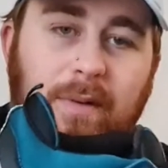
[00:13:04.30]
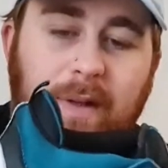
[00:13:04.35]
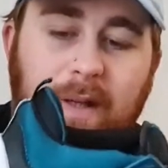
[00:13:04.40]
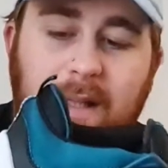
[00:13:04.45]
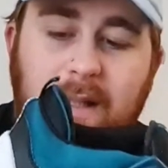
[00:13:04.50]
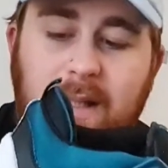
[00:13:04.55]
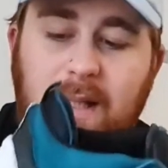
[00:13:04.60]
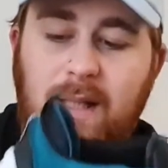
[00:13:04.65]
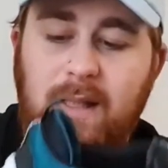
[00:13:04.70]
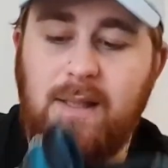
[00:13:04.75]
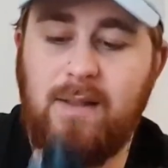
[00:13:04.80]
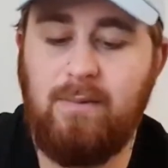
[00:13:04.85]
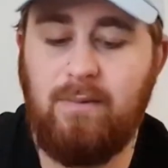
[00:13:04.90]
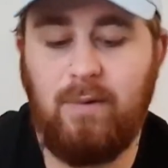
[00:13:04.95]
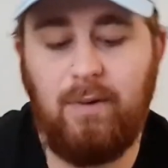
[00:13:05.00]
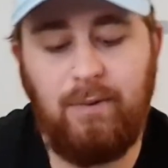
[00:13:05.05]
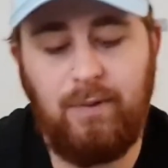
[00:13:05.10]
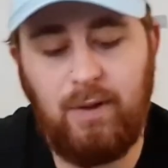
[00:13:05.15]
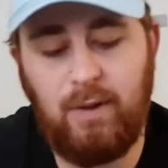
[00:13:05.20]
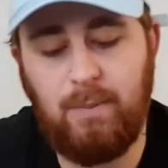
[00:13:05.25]
of an intensive
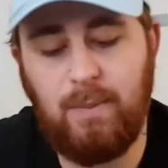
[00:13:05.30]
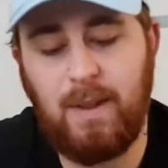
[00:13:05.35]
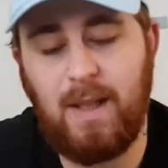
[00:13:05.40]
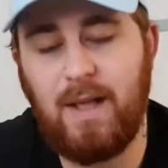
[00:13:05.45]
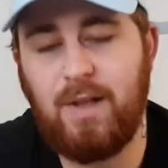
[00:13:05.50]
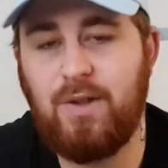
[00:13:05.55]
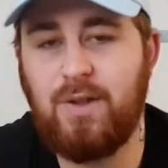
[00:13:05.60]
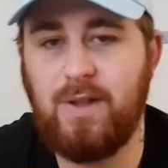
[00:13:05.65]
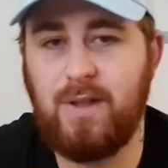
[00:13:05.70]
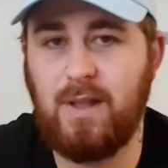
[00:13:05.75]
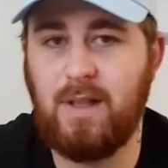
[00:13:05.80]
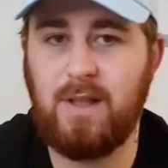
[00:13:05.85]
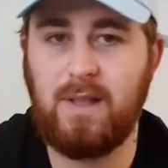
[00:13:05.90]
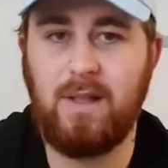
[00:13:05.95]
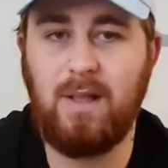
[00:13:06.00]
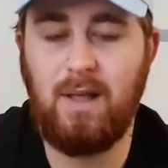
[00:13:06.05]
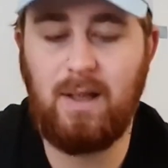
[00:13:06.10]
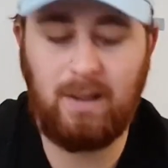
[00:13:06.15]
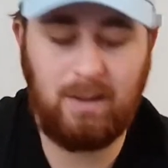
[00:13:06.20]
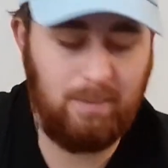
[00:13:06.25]
review, but that's just a
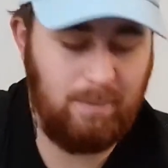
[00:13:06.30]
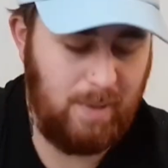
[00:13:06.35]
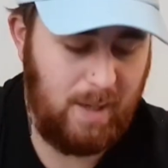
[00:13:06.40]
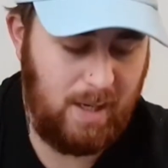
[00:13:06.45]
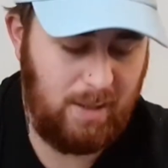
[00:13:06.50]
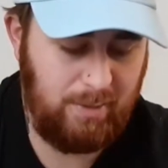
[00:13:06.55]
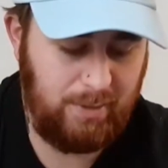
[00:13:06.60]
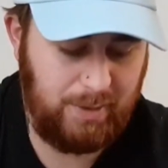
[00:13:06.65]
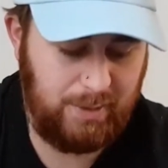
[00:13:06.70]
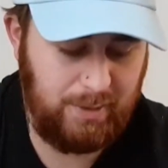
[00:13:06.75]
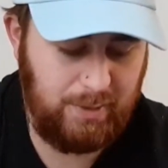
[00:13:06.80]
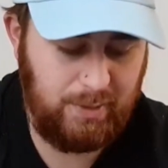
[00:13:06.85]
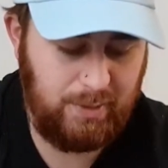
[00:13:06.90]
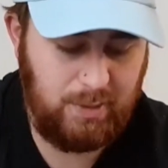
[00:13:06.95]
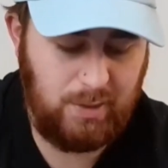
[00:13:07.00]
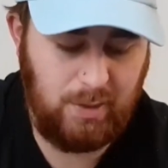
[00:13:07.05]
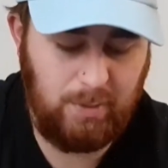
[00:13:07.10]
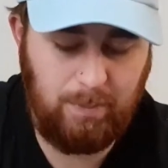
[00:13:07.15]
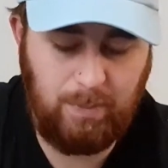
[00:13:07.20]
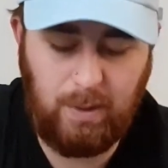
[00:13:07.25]
slight comparison
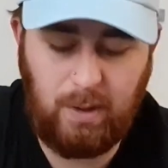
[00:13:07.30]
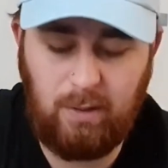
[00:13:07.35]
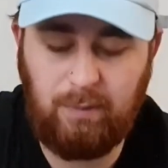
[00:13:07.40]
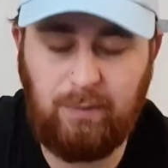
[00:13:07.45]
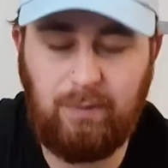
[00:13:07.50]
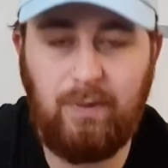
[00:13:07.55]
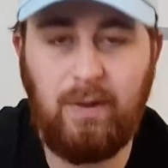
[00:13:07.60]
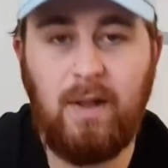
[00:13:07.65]
to the both.